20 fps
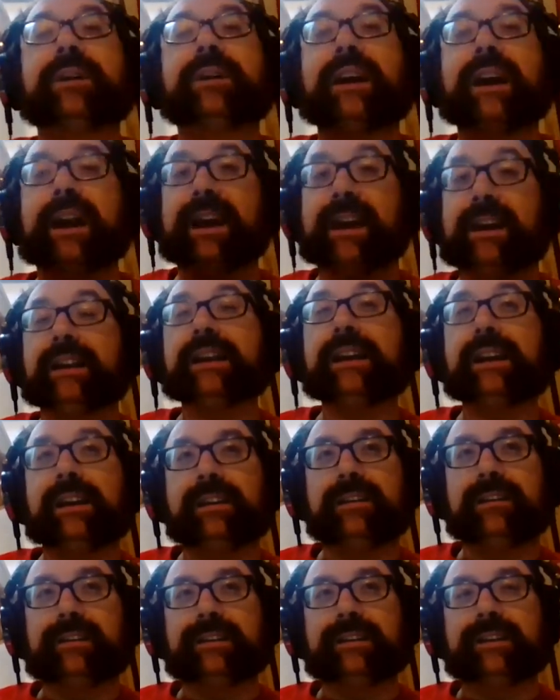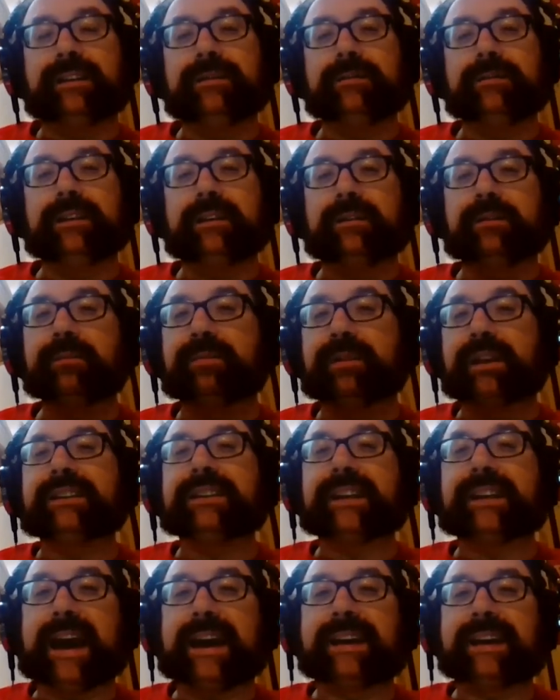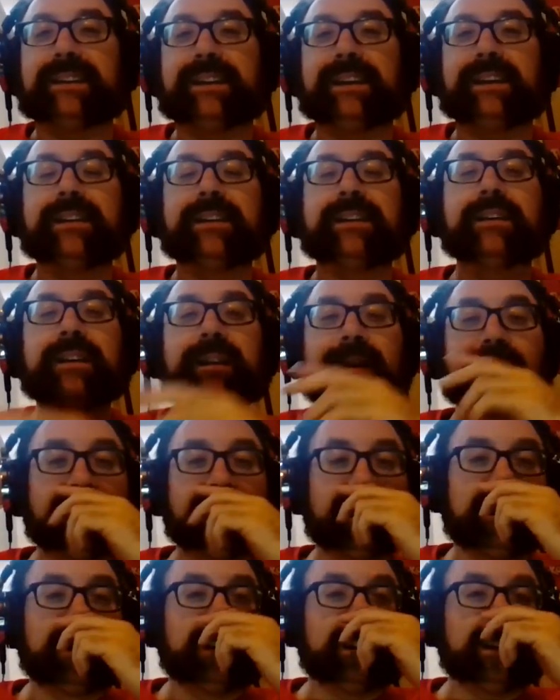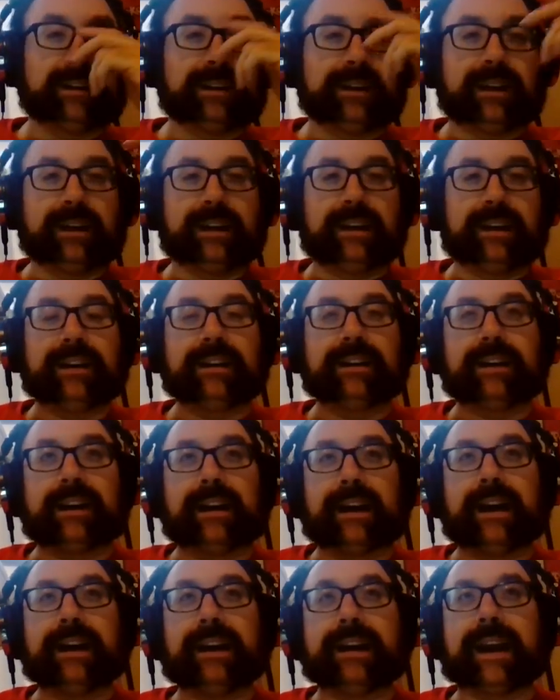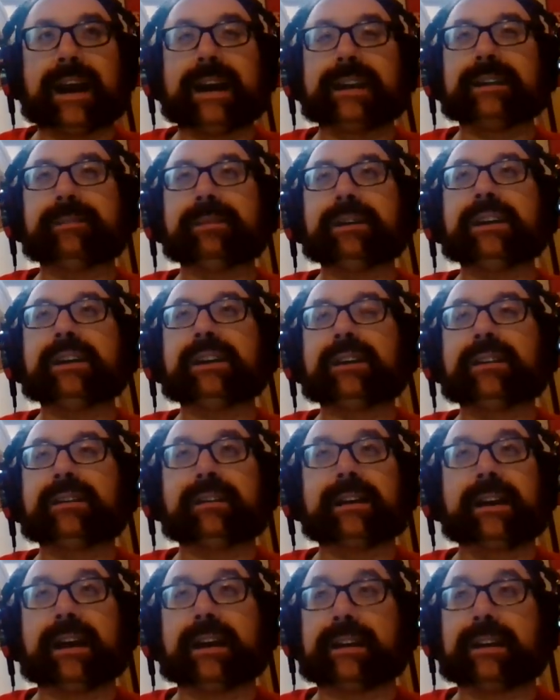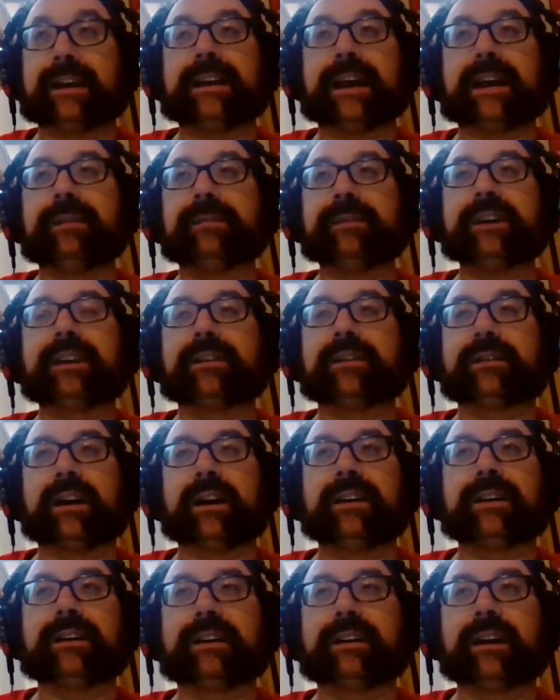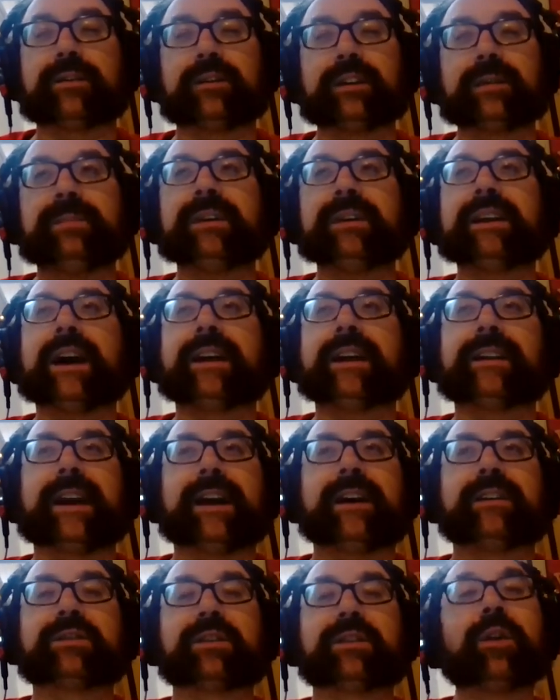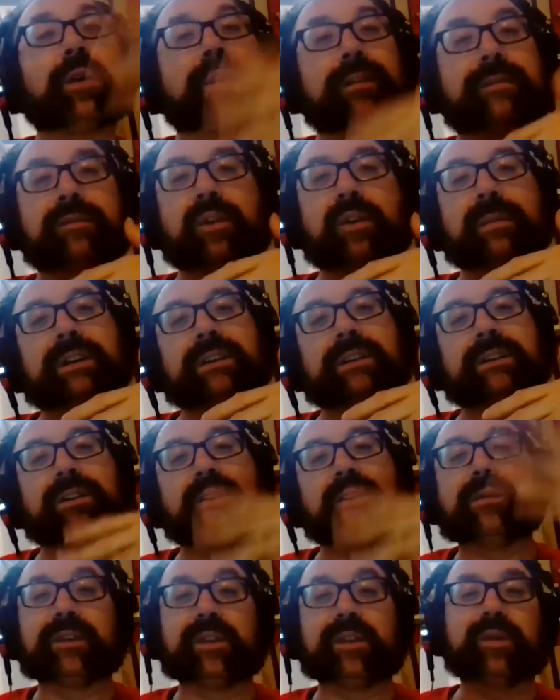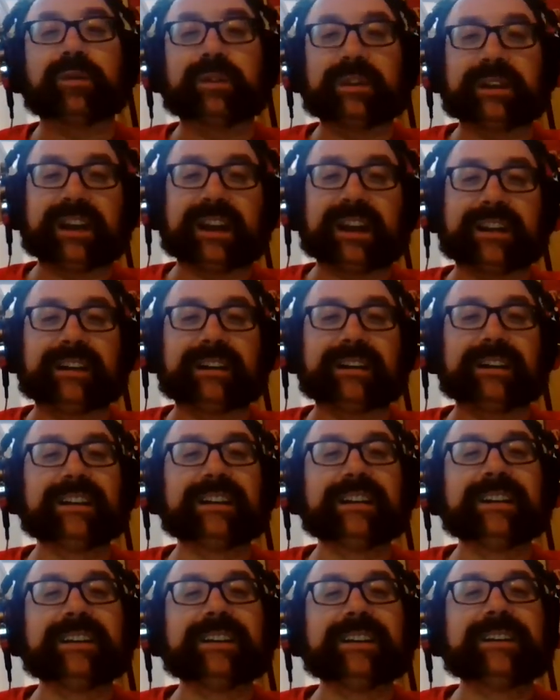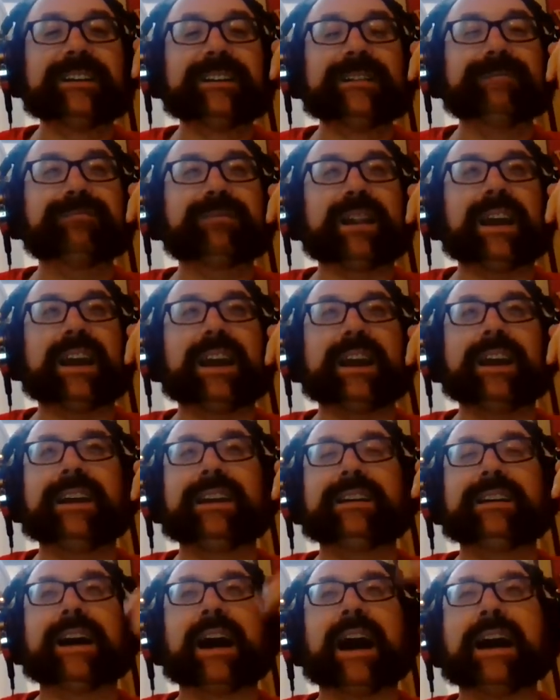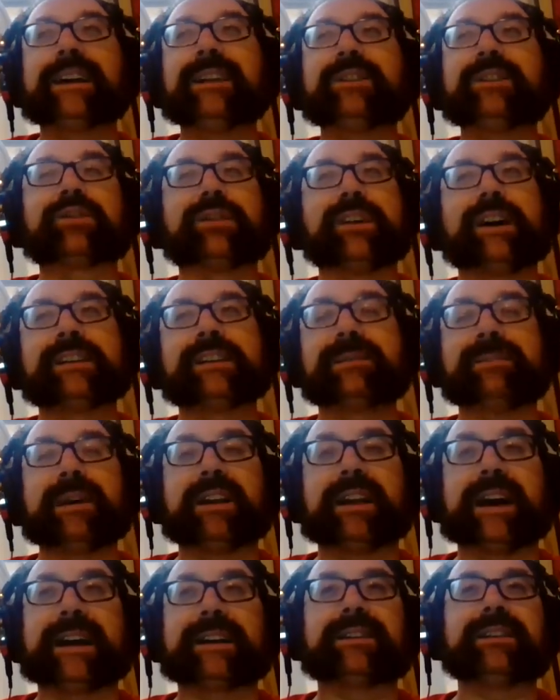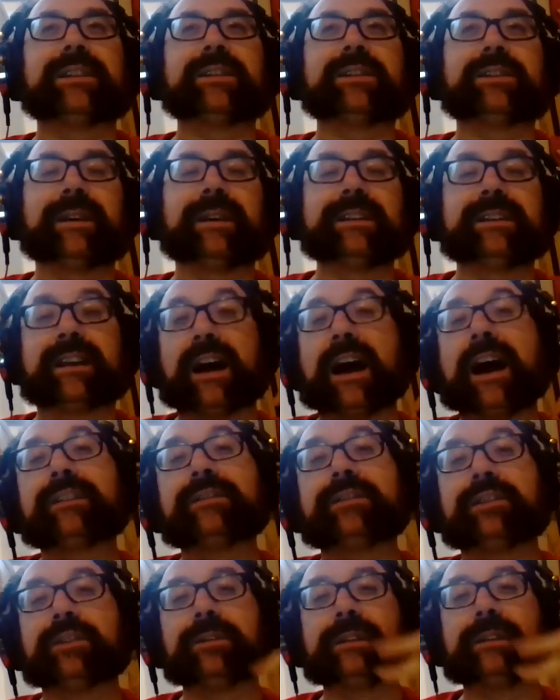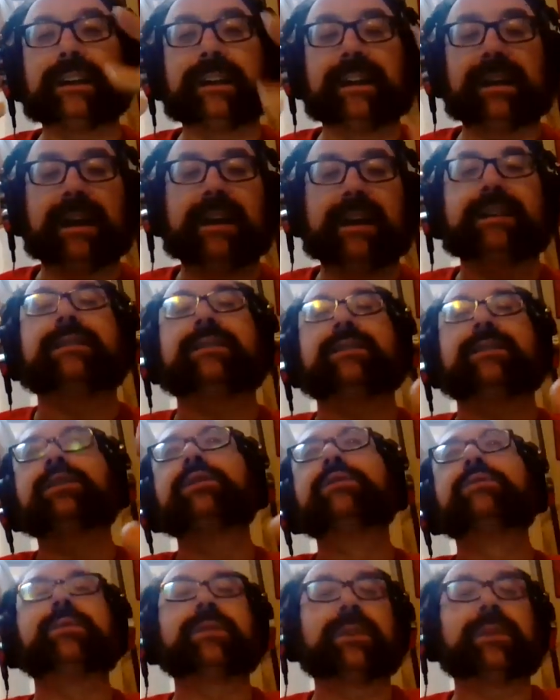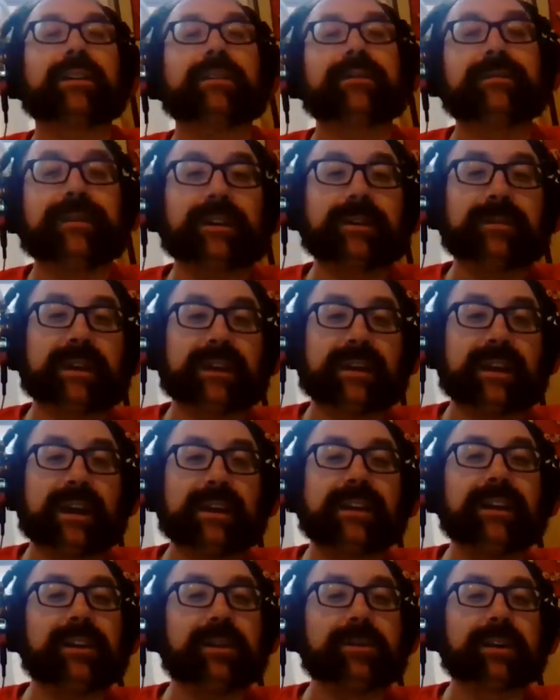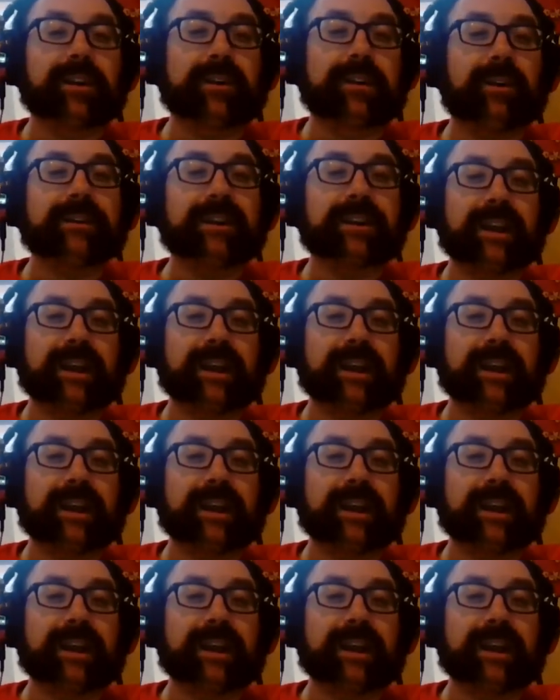where Haley, who plays Cassie, I had to be there had to be a creepy guy in the house chloroforming her over and over again. And I didn't trust male actors, so I said I'll do it, and you were gonna film it. I think you were gonna hold the